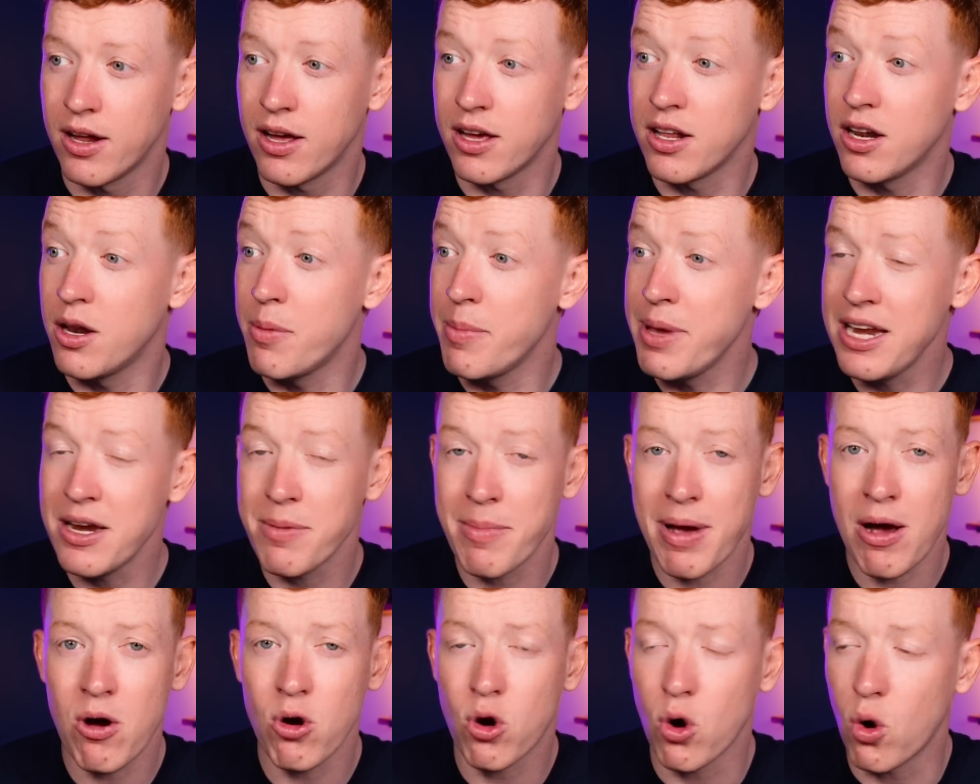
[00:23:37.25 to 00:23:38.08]
Lamine
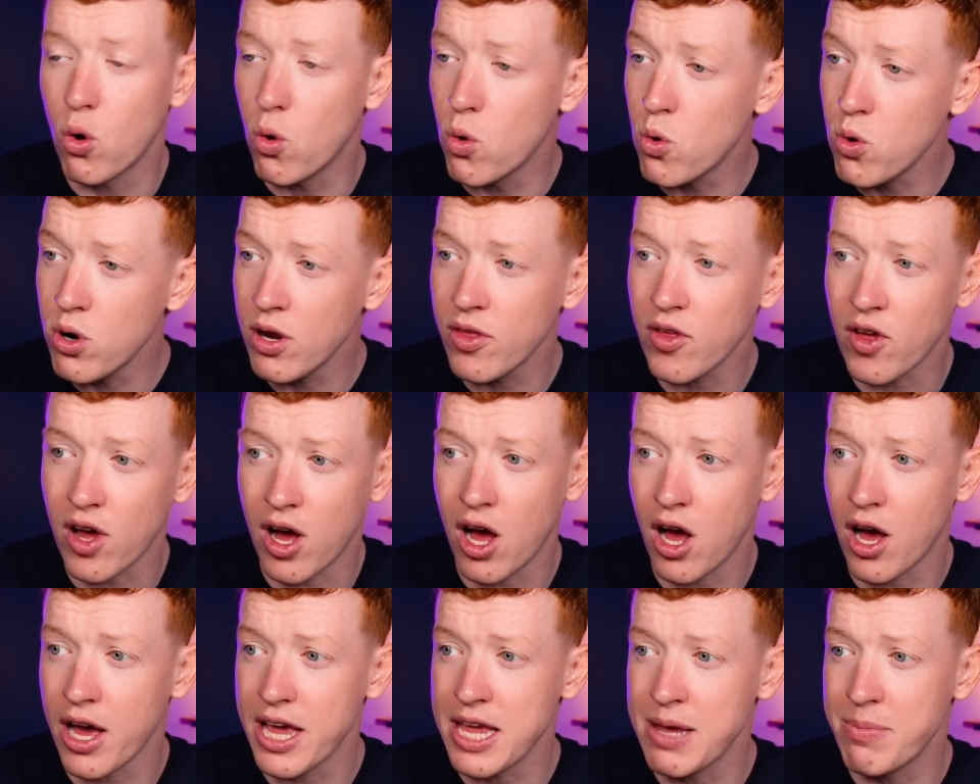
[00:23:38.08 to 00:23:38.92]
Yamal got all of the
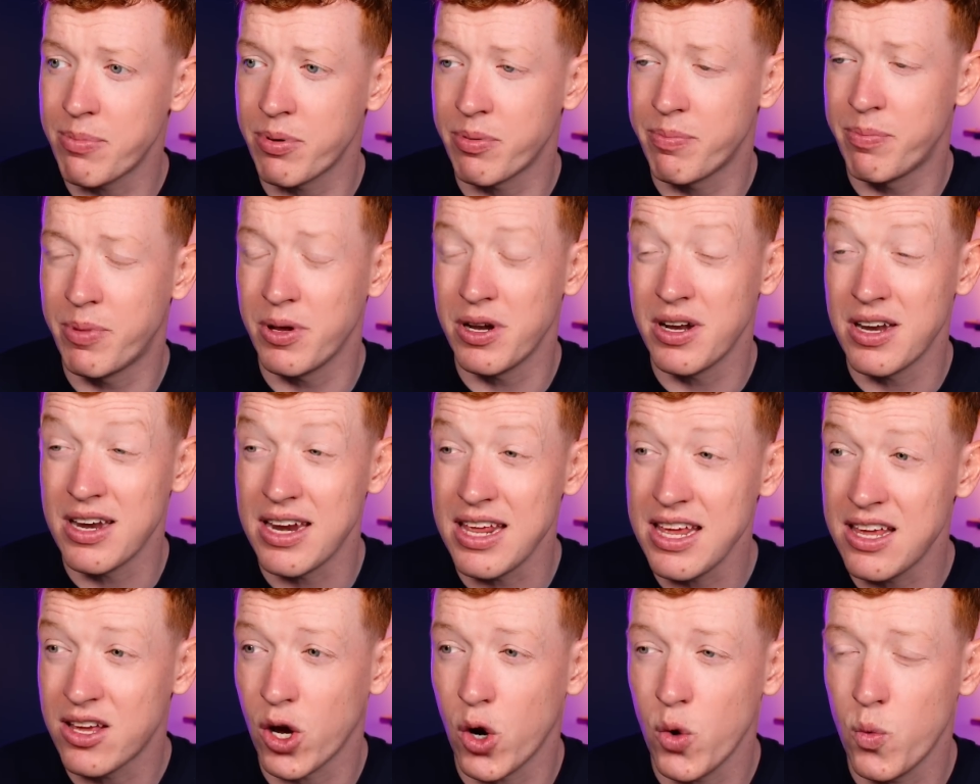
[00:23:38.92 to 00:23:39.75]
hype, but
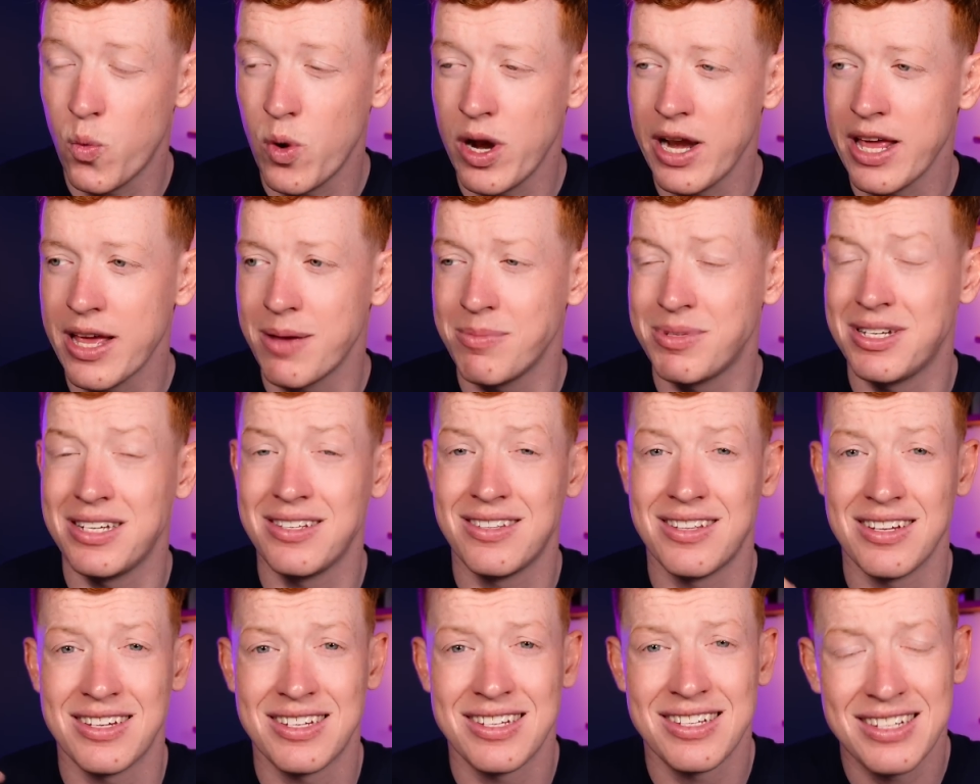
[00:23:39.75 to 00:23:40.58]
Nico Williams, his
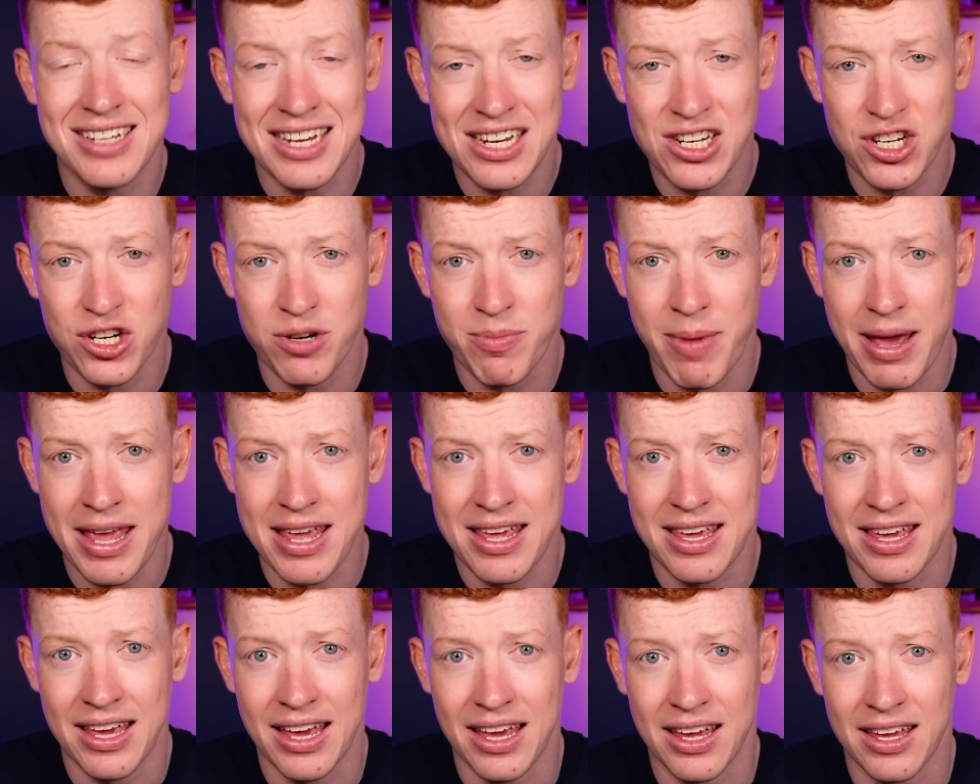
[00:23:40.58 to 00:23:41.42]
decision
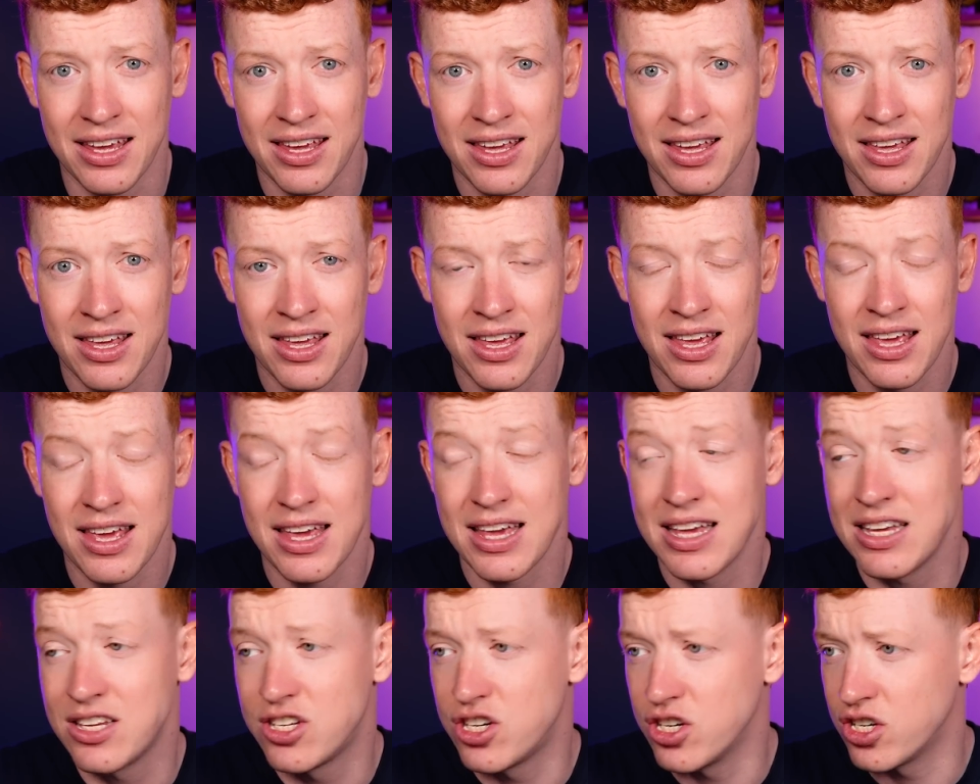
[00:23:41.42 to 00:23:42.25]
making
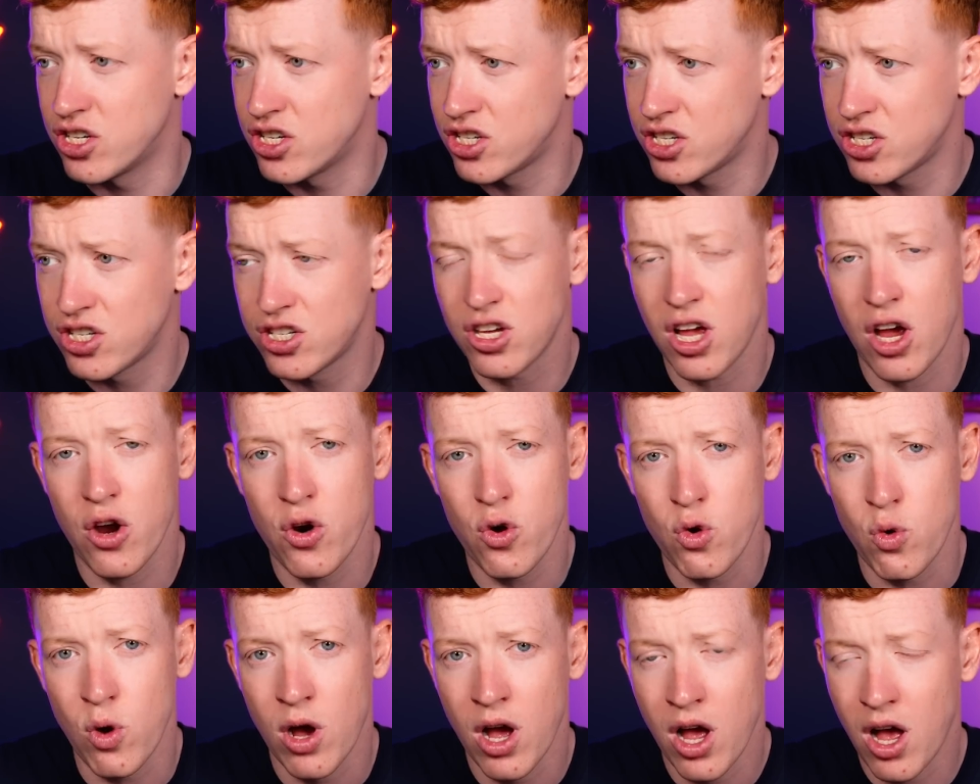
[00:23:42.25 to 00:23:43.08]
is just
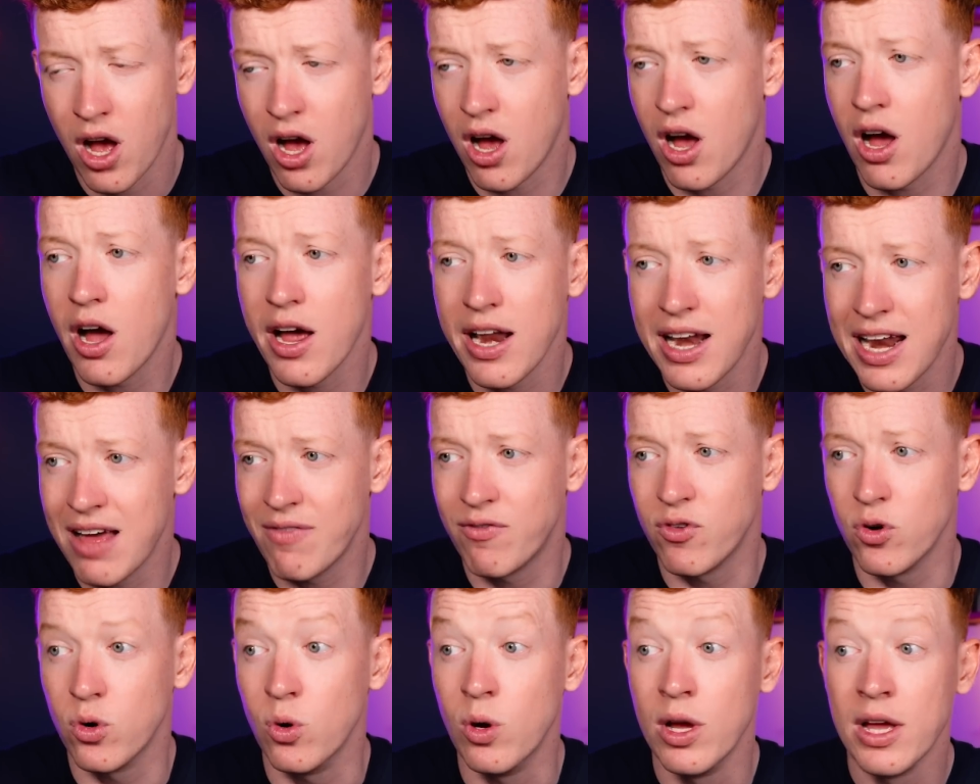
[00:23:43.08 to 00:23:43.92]
so high
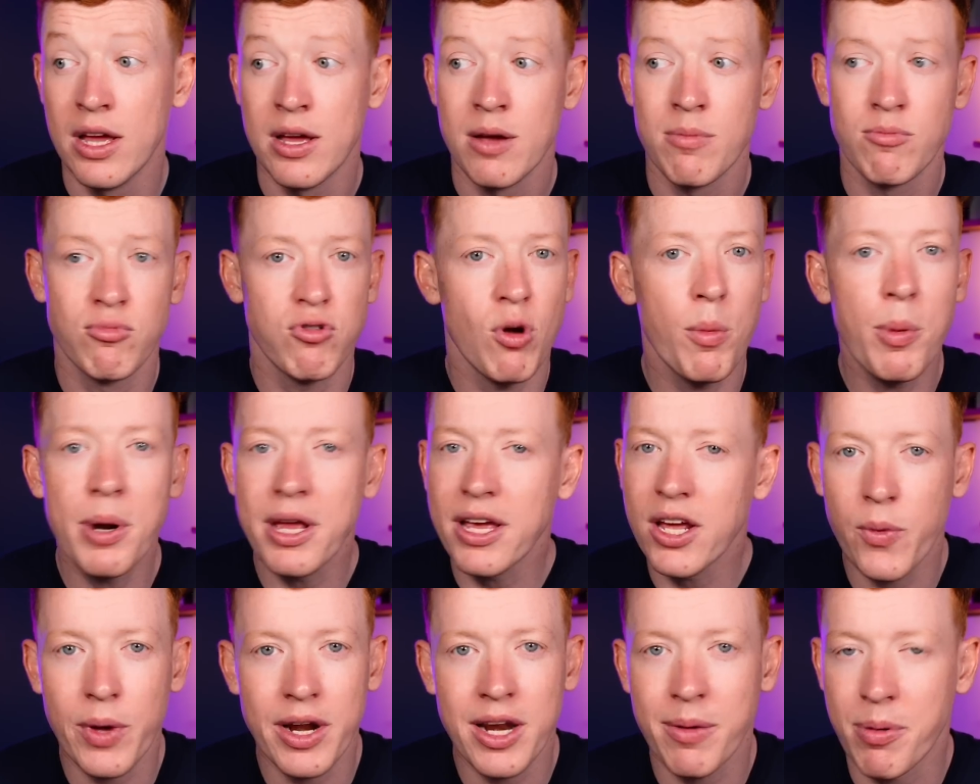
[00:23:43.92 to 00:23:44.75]
level. Probably
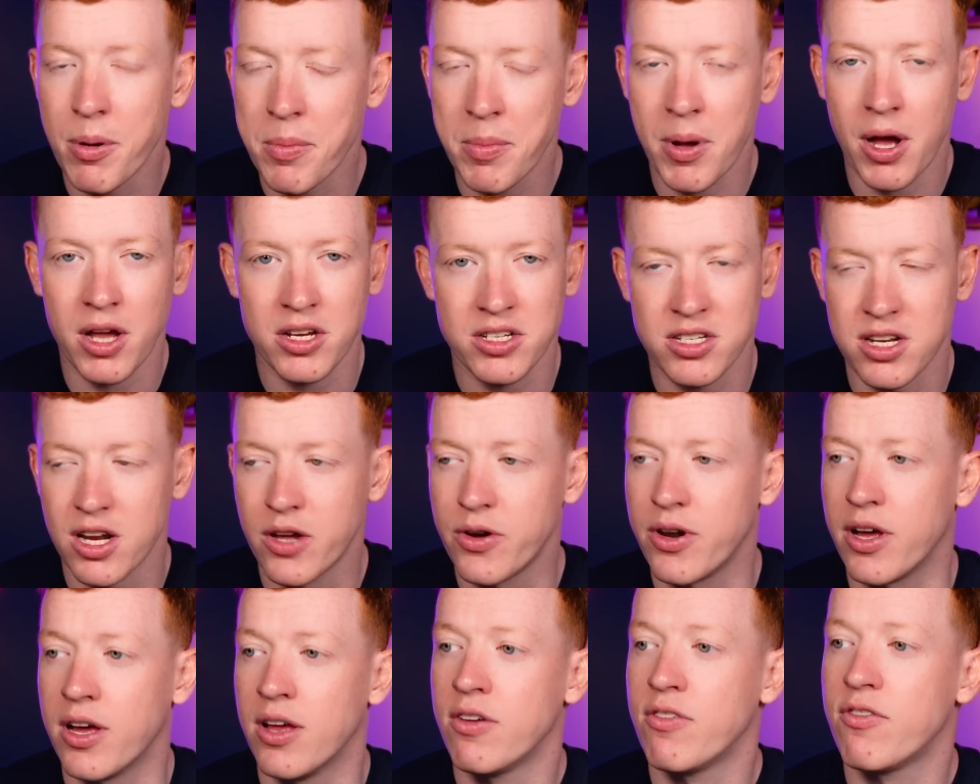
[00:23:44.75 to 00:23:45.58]
going to end up at
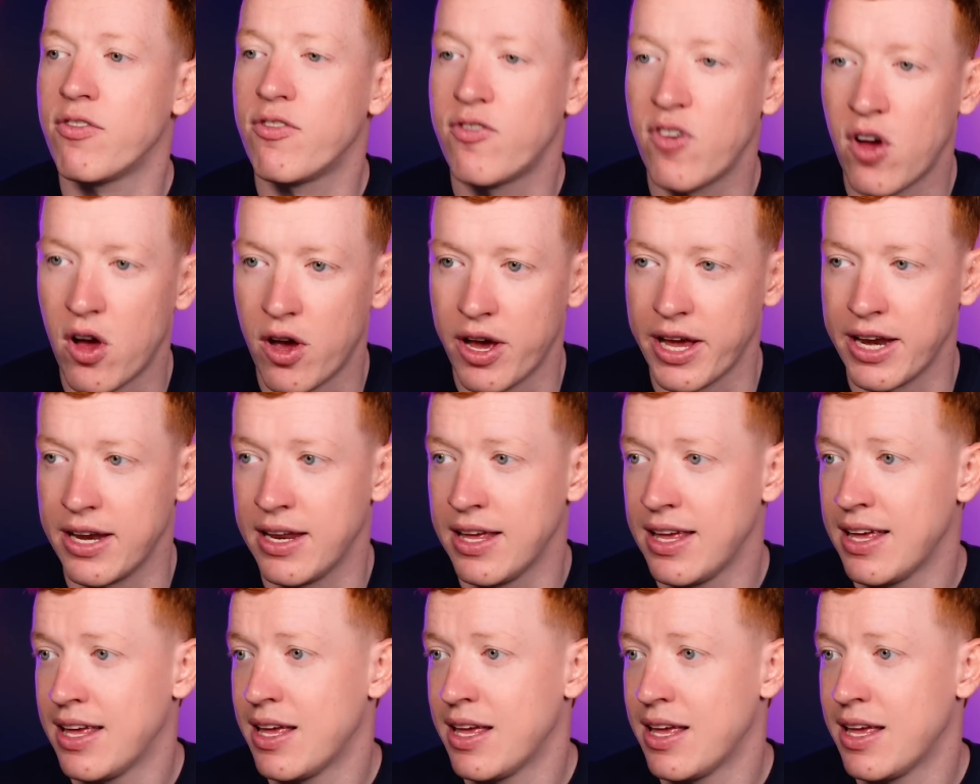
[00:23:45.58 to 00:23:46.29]
Barcelona. Fine.